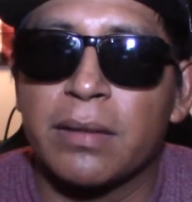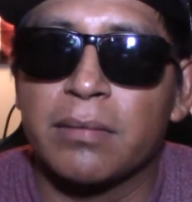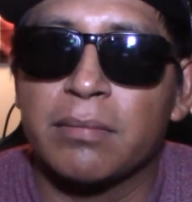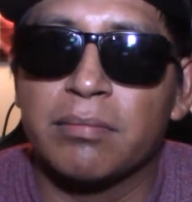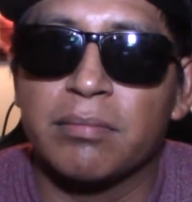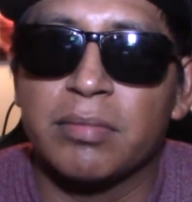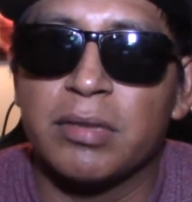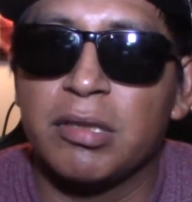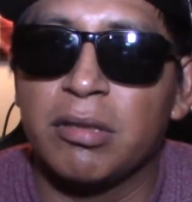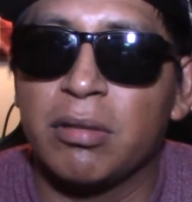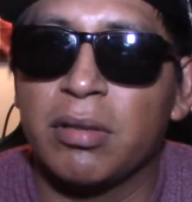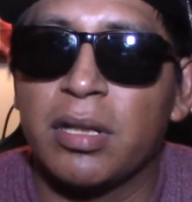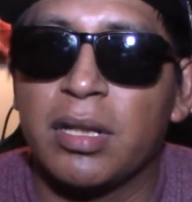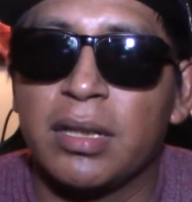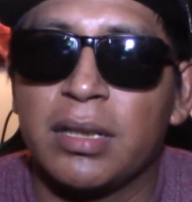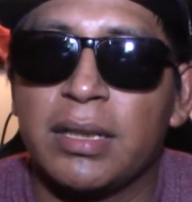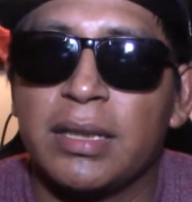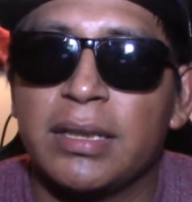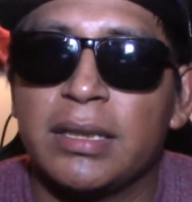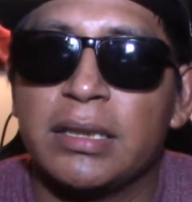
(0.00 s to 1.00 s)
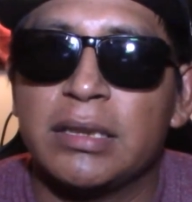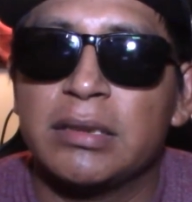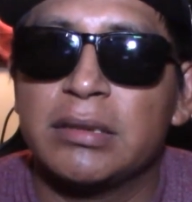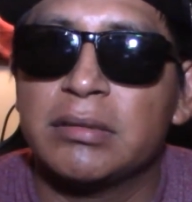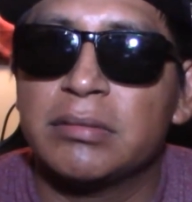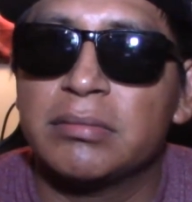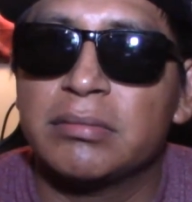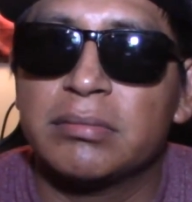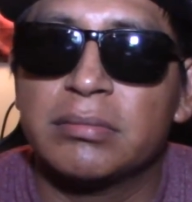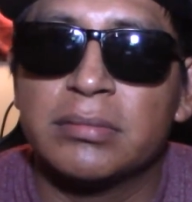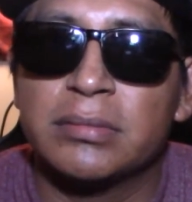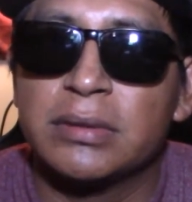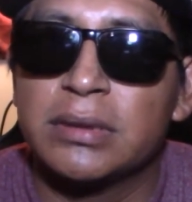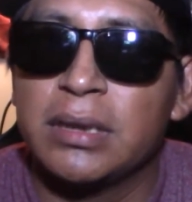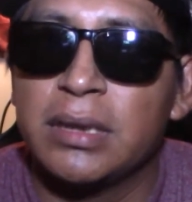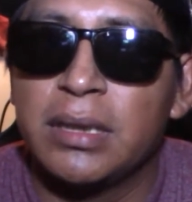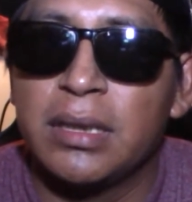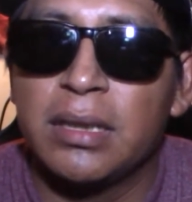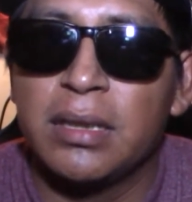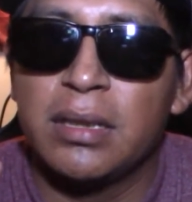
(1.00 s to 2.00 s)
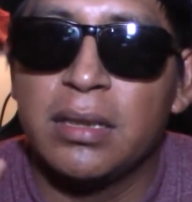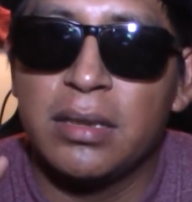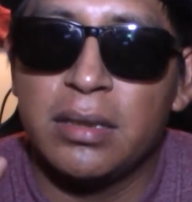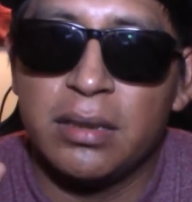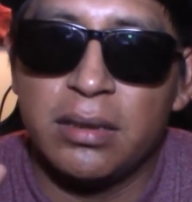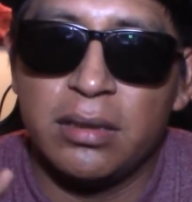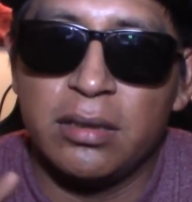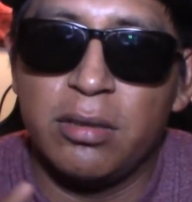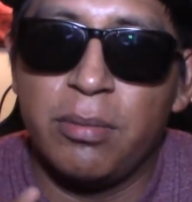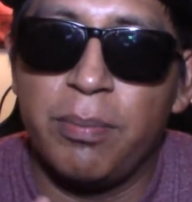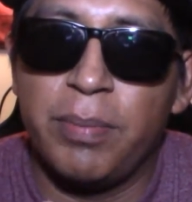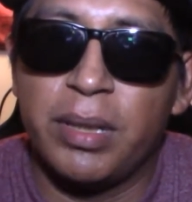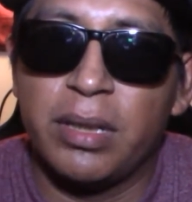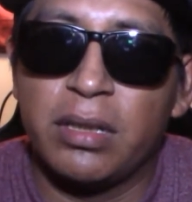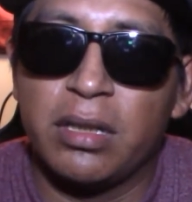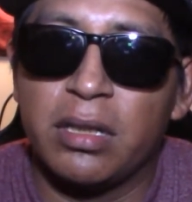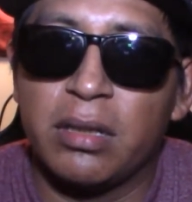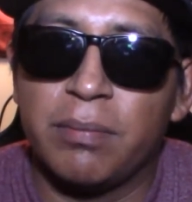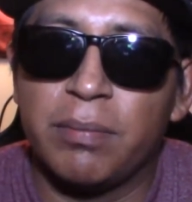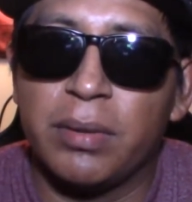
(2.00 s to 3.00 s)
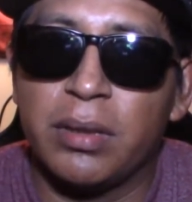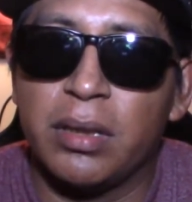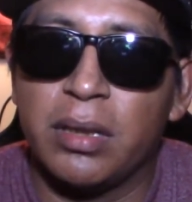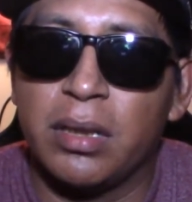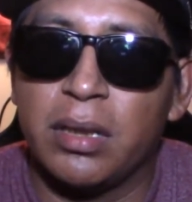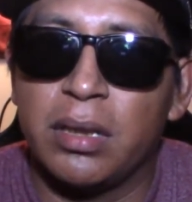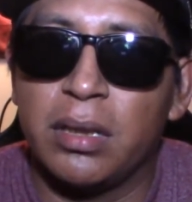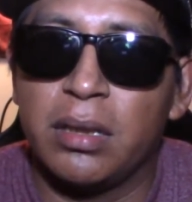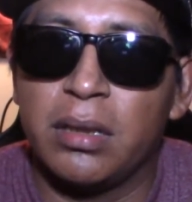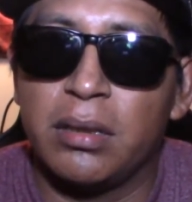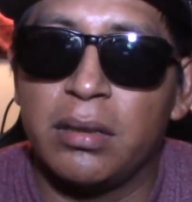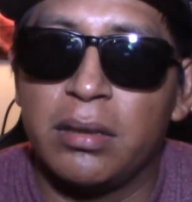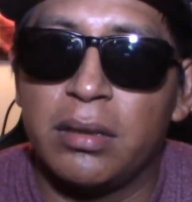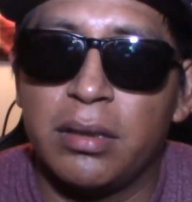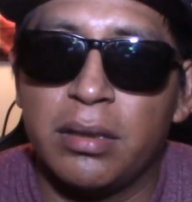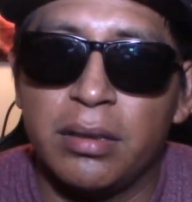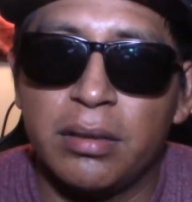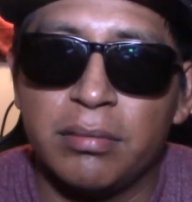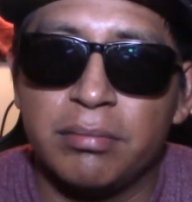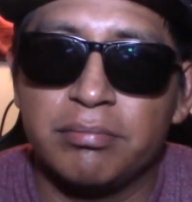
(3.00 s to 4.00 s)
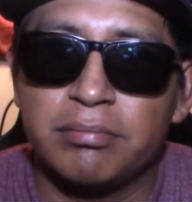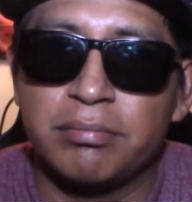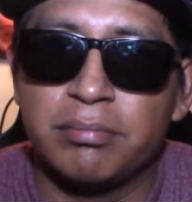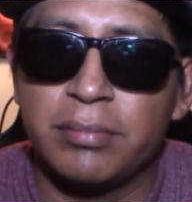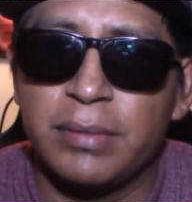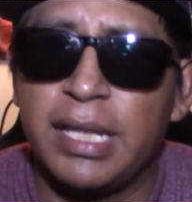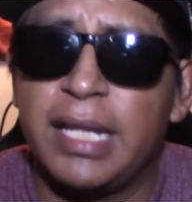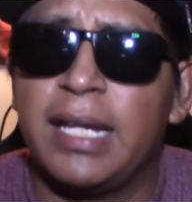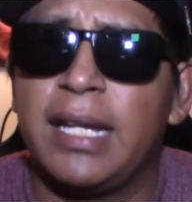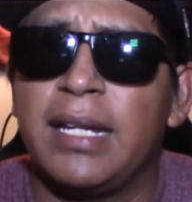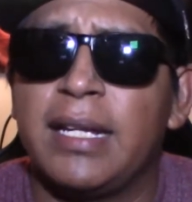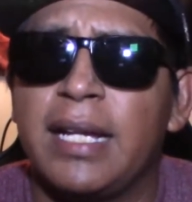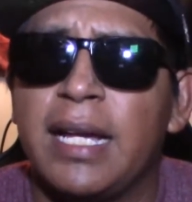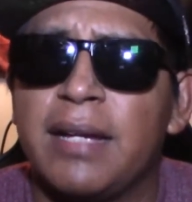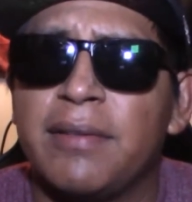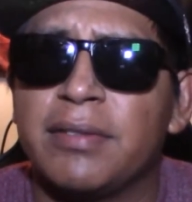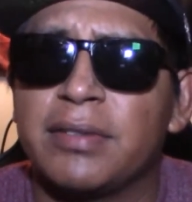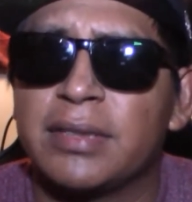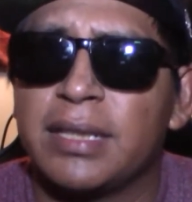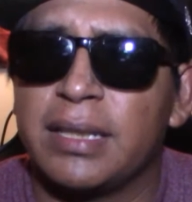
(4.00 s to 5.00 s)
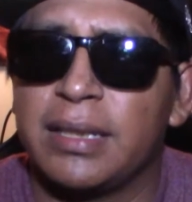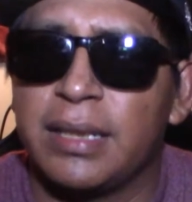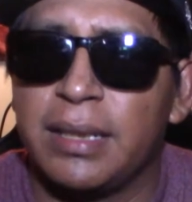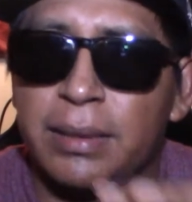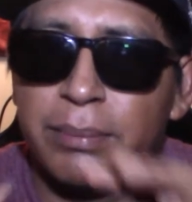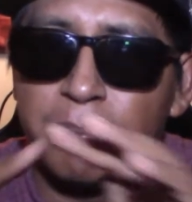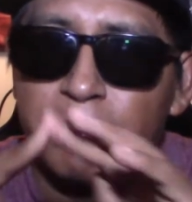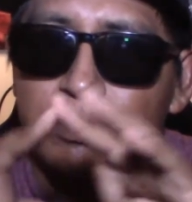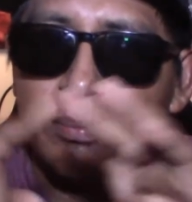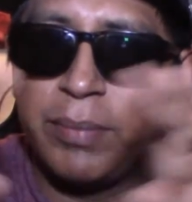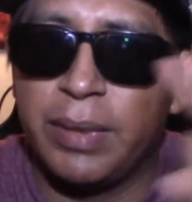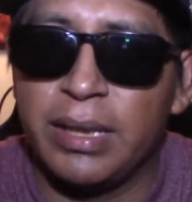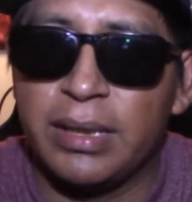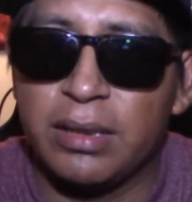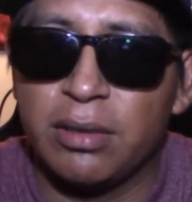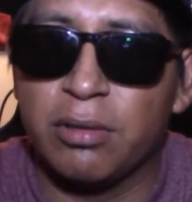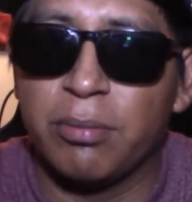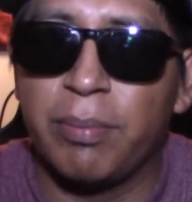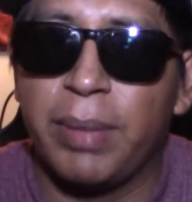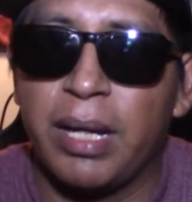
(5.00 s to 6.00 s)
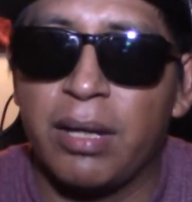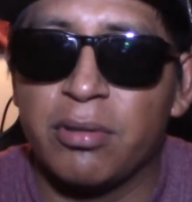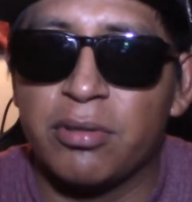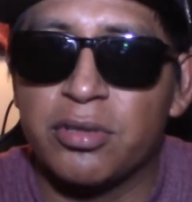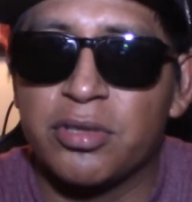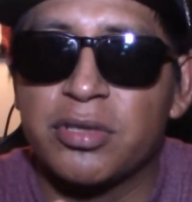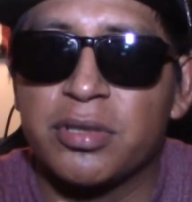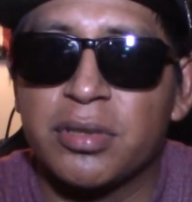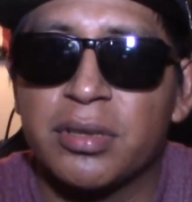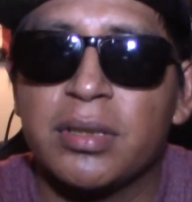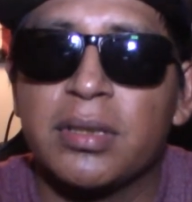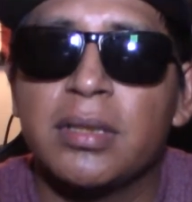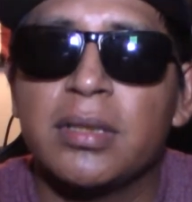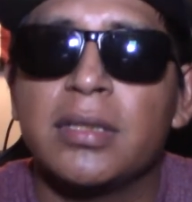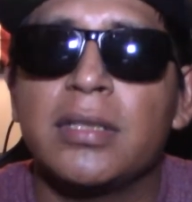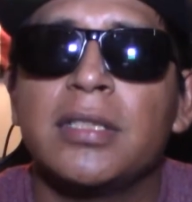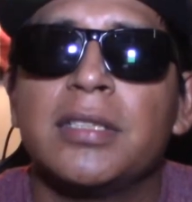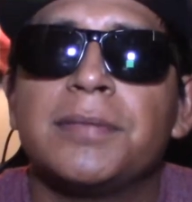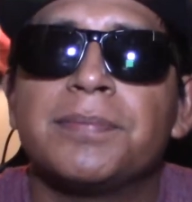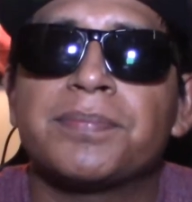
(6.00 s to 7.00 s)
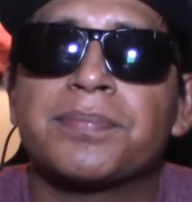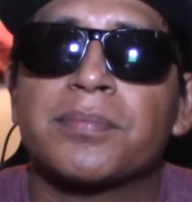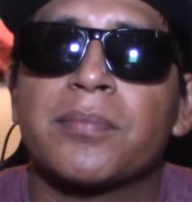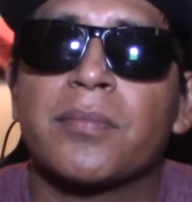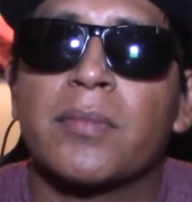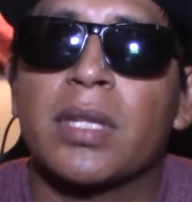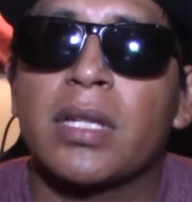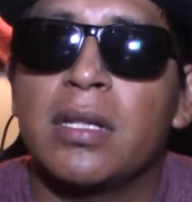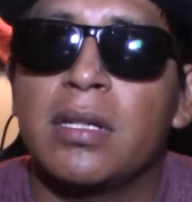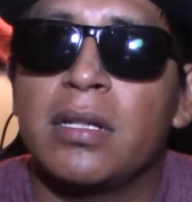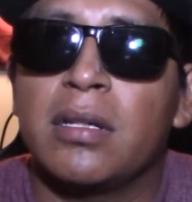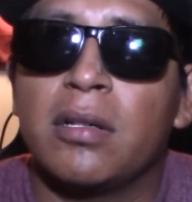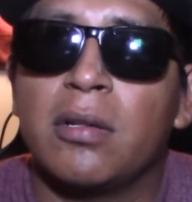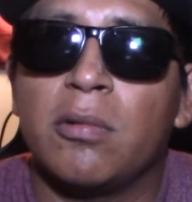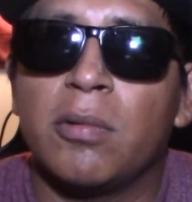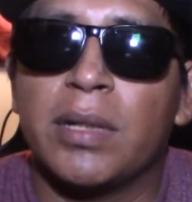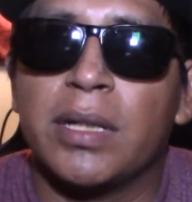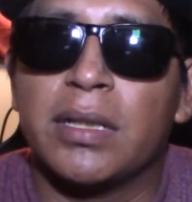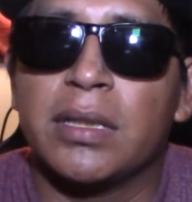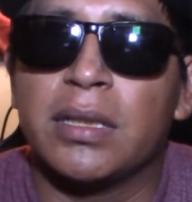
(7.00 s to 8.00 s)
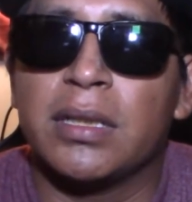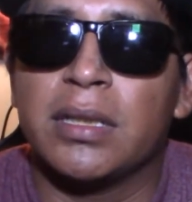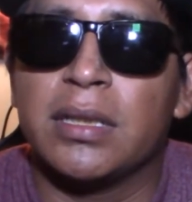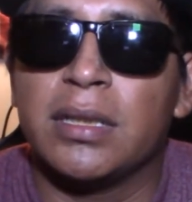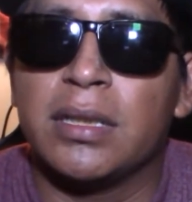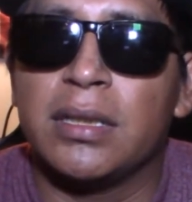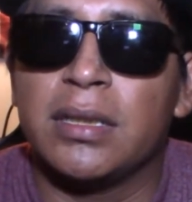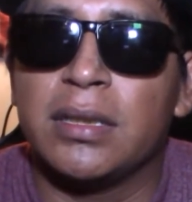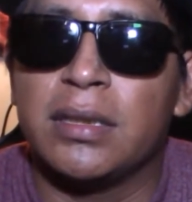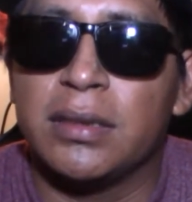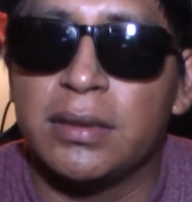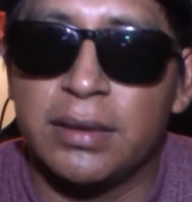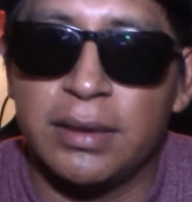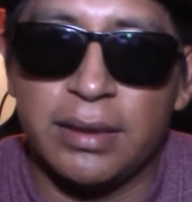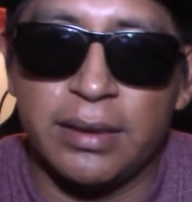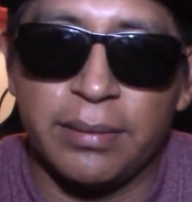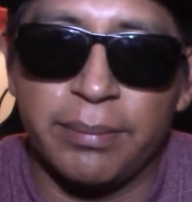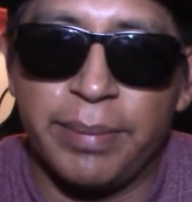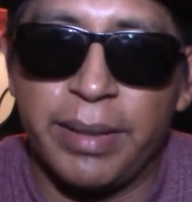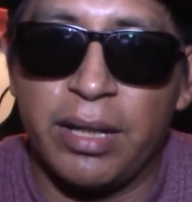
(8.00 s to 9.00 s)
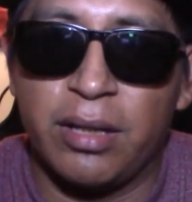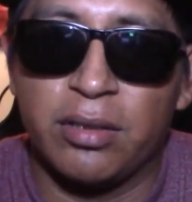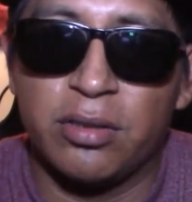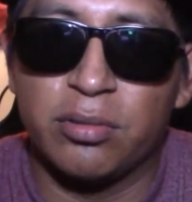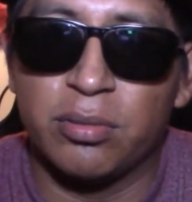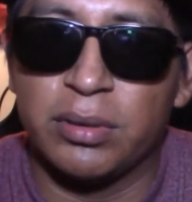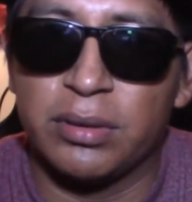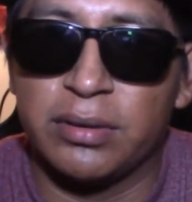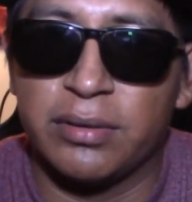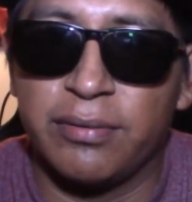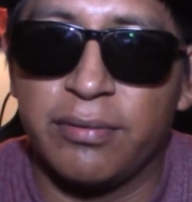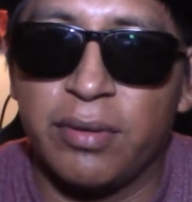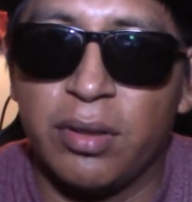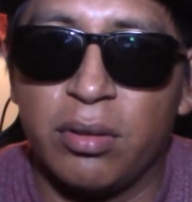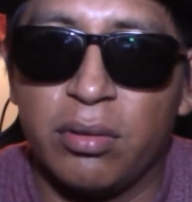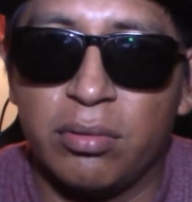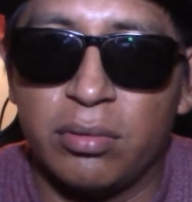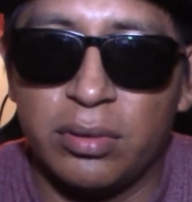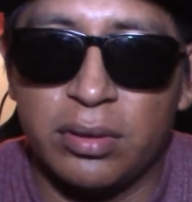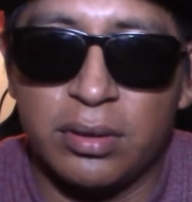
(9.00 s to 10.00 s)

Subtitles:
you clock in, you pick up, they gave us like a little pouch where in the pouch was the phone